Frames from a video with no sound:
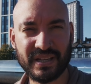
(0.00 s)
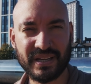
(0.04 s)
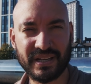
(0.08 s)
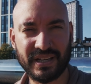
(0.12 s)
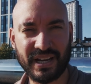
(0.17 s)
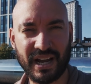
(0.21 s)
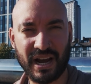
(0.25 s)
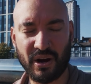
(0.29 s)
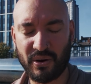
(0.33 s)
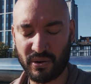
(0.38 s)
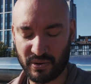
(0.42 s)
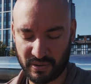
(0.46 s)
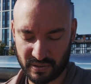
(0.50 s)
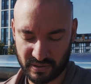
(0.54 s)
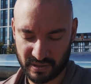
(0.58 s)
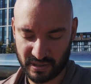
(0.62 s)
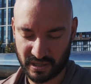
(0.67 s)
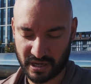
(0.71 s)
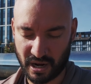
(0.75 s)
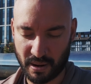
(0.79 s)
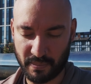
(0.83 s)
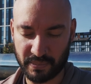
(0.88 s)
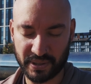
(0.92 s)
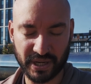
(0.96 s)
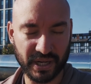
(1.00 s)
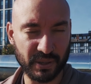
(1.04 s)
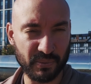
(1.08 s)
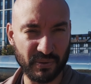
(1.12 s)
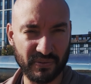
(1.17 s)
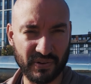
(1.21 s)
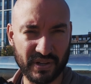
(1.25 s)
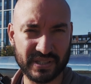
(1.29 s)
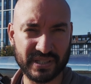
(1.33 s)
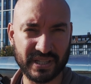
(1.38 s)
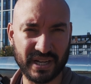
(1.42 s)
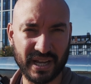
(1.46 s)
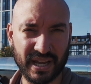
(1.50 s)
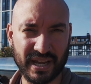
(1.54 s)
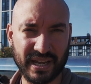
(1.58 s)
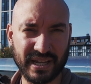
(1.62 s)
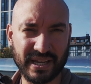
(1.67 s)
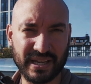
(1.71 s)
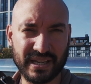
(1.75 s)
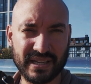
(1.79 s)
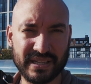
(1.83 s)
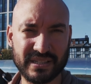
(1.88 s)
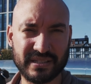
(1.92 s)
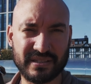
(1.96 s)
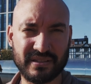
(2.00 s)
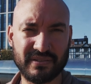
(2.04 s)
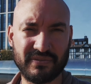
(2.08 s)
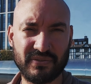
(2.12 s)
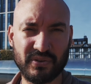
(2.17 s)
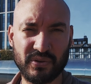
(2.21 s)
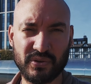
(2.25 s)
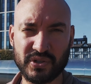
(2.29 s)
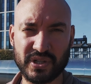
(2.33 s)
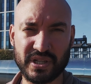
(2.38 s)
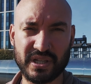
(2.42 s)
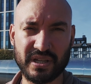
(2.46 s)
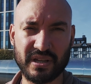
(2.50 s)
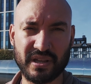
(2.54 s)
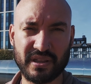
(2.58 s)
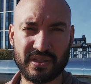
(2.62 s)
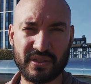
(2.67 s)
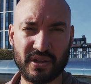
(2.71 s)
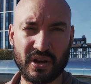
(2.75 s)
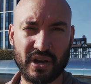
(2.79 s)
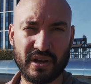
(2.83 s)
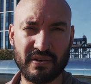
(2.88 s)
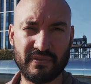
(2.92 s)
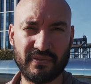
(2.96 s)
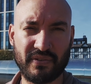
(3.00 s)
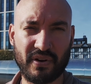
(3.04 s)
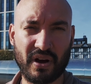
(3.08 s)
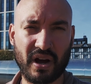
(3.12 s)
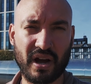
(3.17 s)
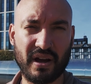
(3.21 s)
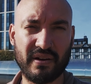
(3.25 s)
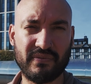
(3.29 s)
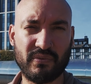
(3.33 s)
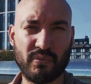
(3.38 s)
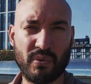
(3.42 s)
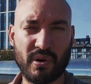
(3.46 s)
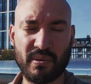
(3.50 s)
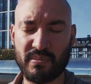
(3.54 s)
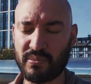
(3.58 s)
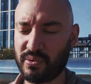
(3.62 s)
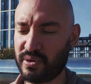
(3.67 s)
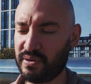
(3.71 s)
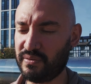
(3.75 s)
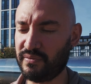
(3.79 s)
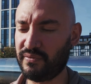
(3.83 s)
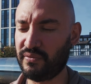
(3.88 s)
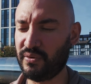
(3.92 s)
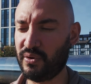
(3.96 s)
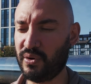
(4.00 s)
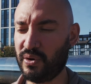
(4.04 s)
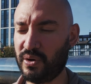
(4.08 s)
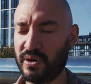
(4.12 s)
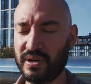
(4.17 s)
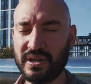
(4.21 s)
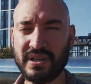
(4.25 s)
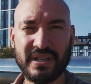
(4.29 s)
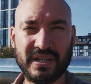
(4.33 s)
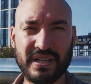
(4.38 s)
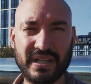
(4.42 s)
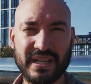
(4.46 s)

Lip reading: Now, accompanied with it today is the Fuji 35 1.4.